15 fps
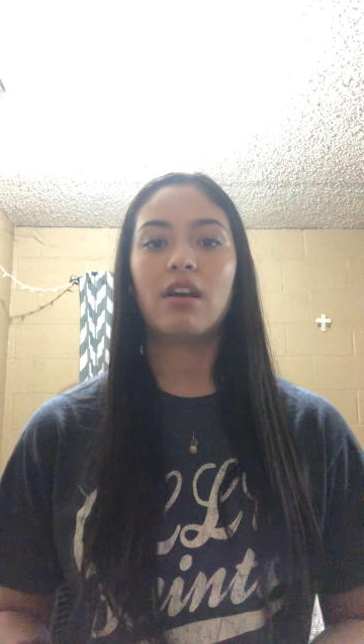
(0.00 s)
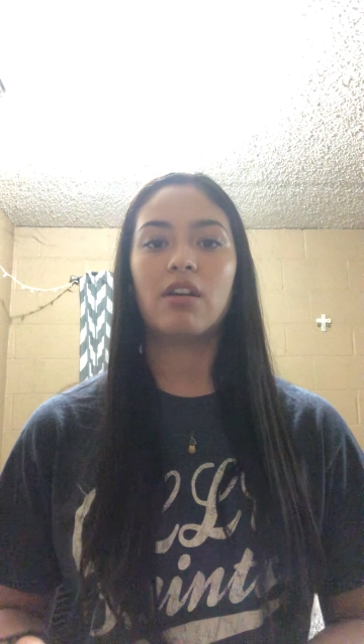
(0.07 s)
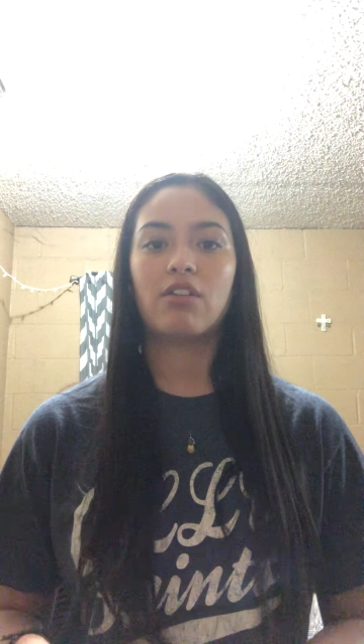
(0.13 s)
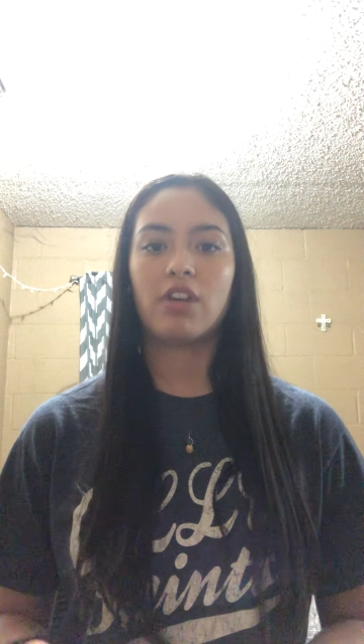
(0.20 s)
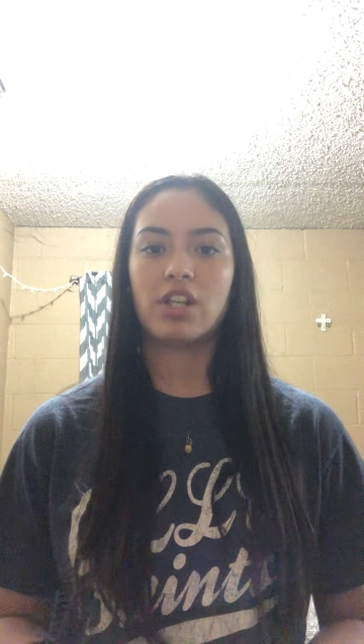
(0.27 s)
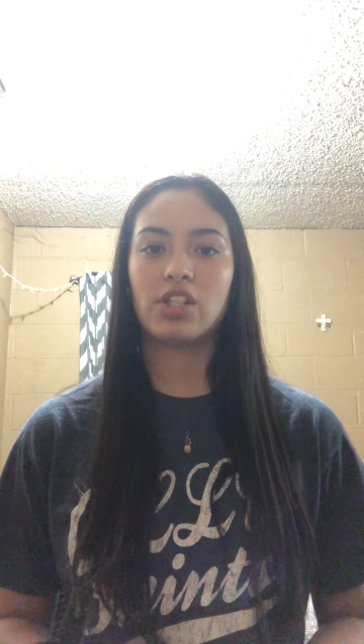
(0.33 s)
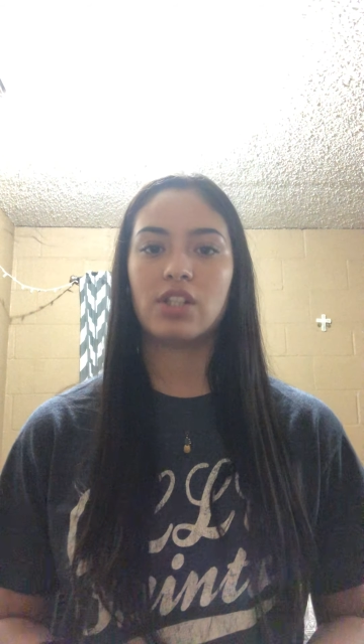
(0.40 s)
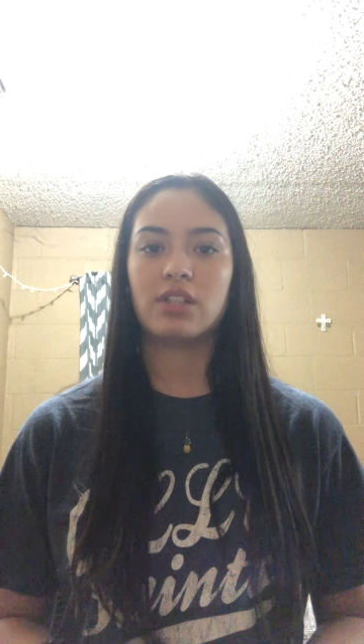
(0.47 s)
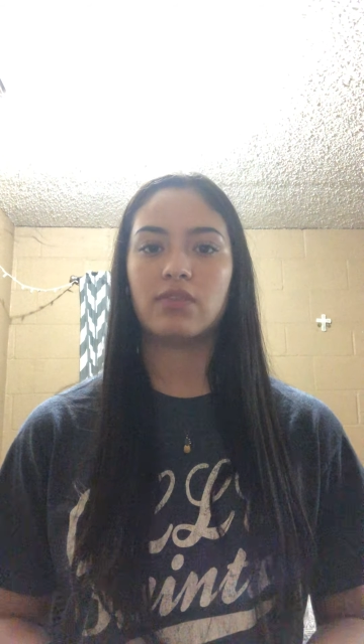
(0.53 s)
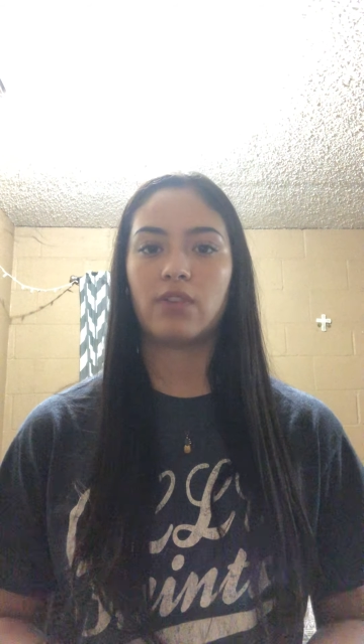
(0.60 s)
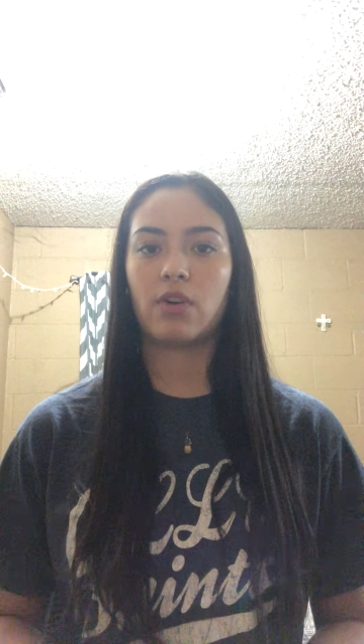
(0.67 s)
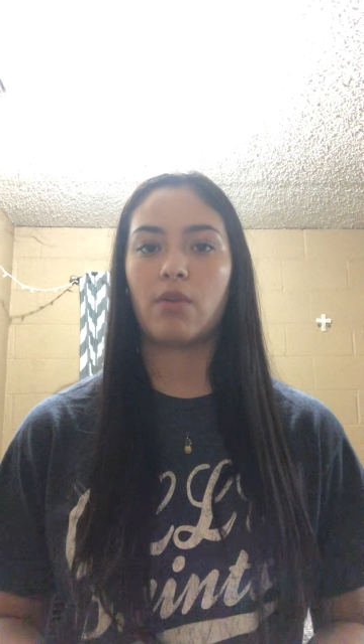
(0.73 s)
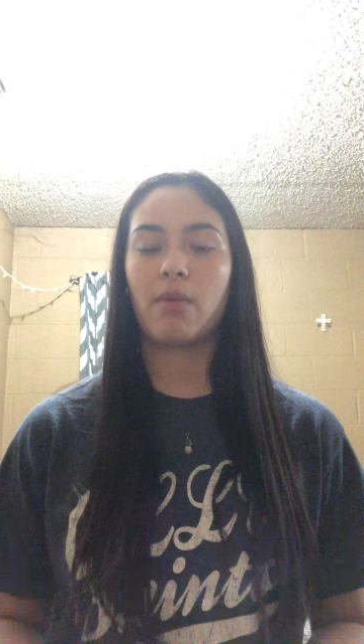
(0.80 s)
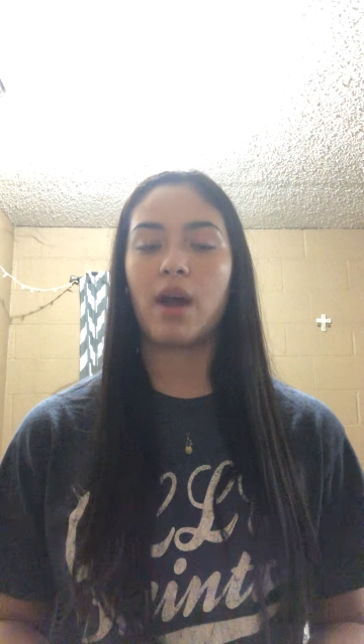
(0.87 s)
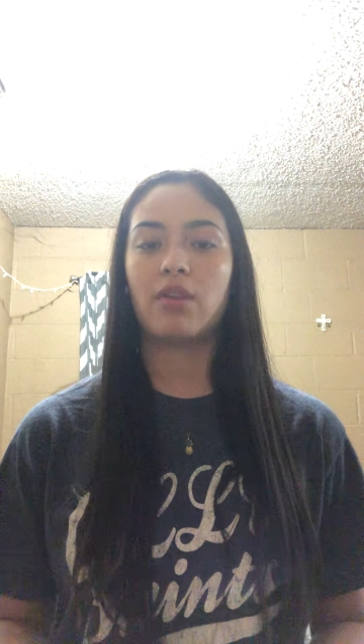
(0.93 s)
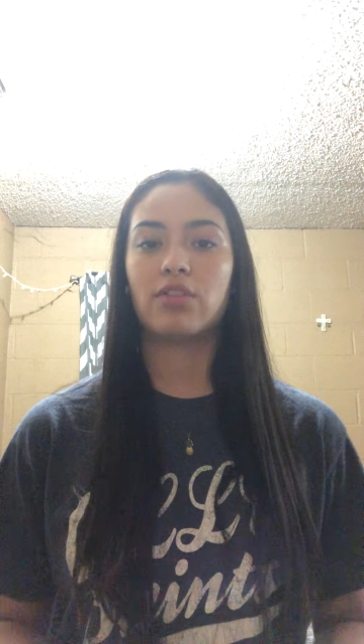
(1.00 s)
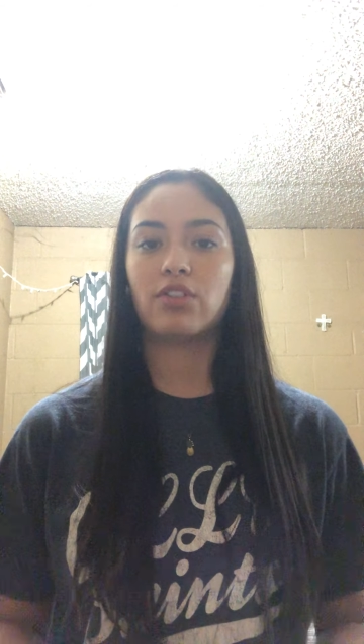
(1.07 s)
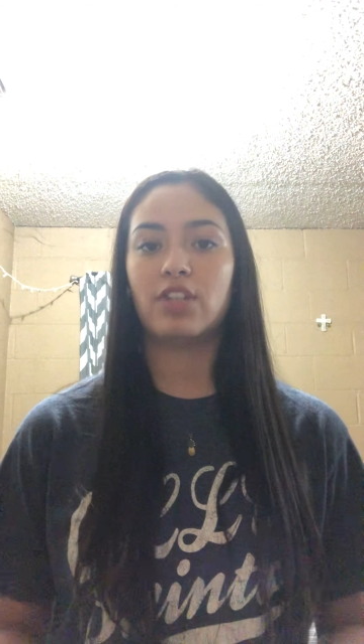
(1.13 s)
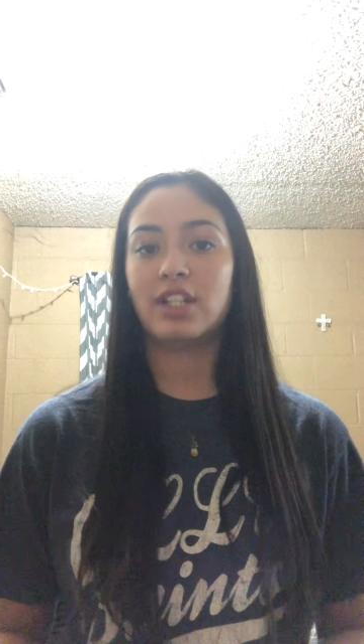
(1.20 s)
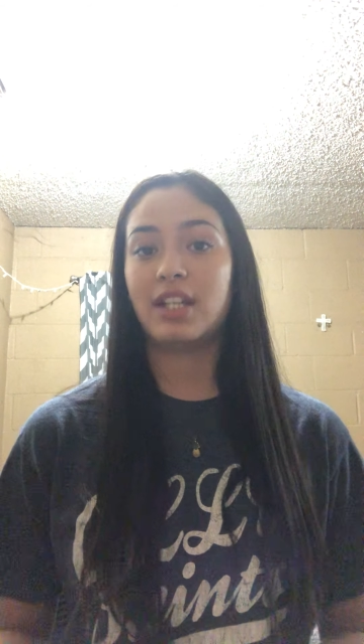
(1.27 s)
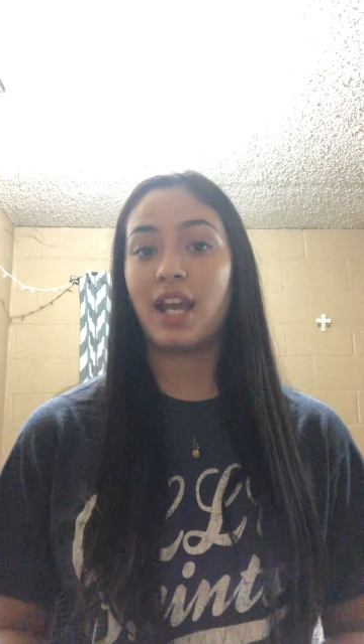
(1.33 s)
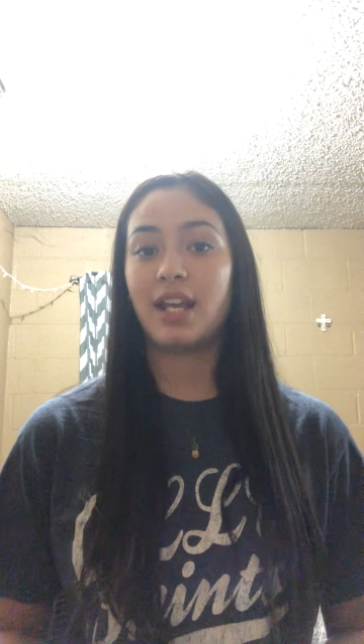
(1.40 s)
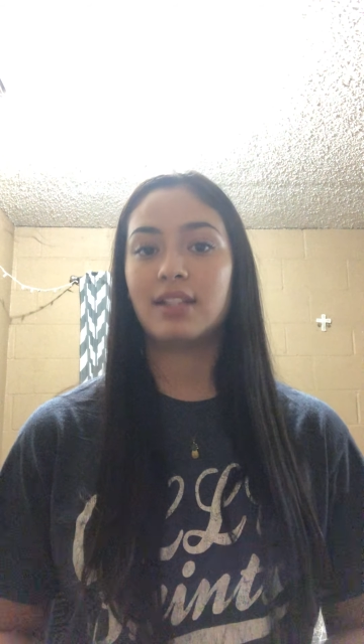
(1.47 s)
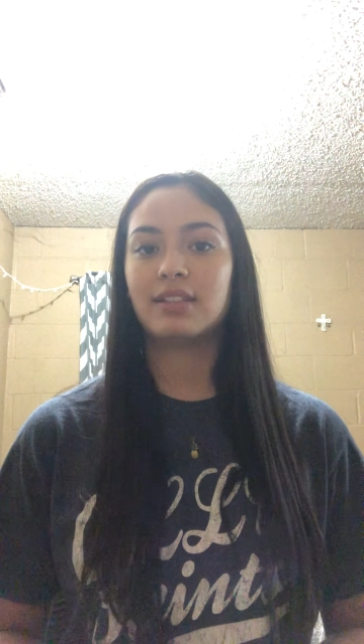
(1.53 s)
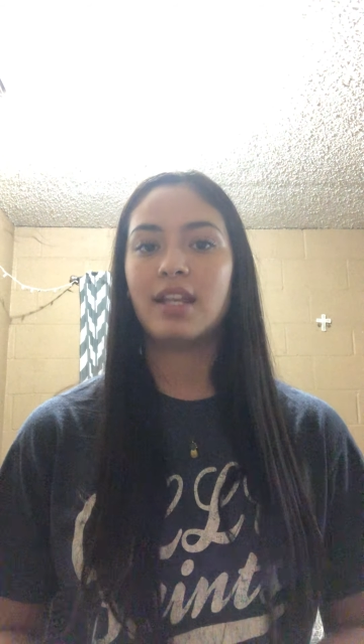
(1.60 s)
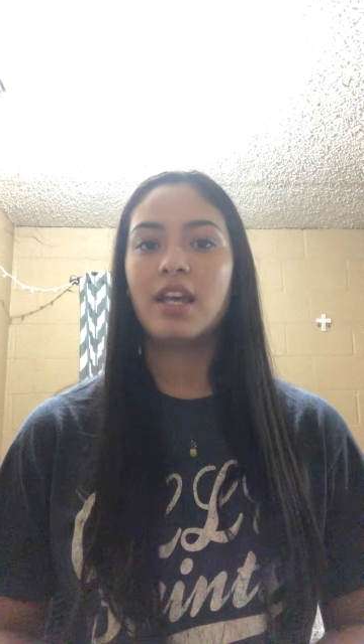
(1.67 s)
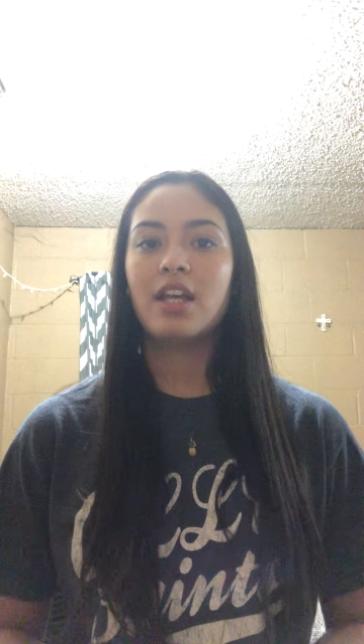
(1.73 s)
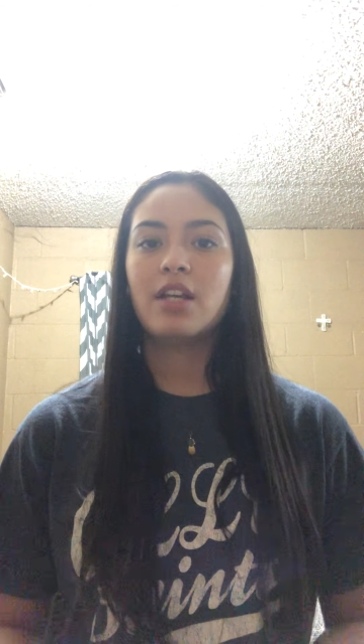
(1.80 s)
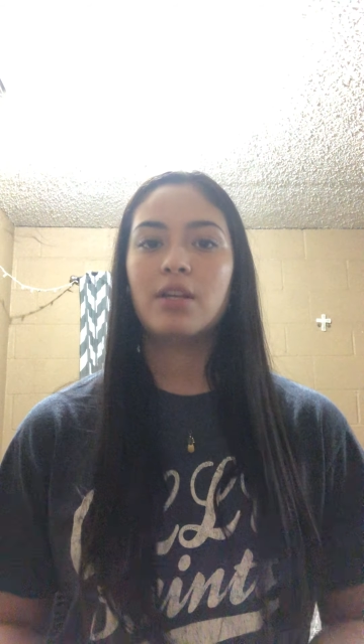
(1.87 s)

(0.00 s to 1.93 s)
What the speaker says: on crutches for around 3 days.